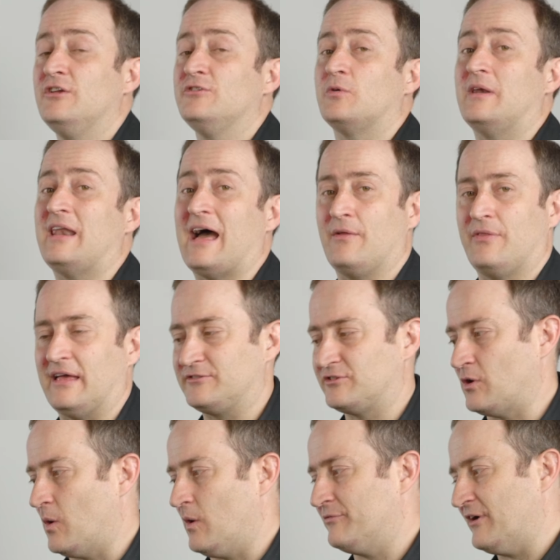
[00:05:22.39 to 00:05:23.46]
to allow that to
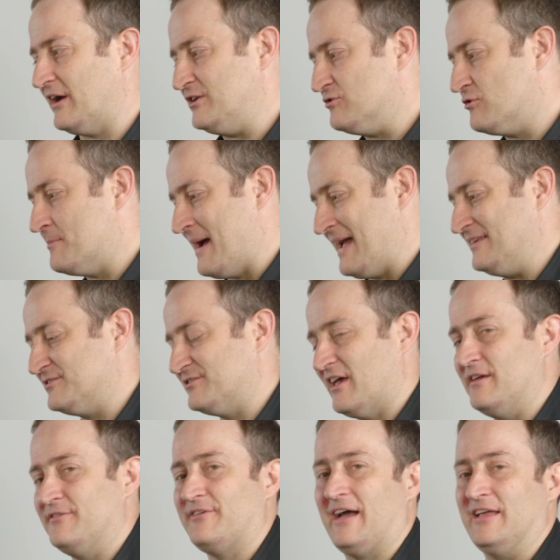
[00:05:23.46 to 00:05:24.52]
go off, and you remain safe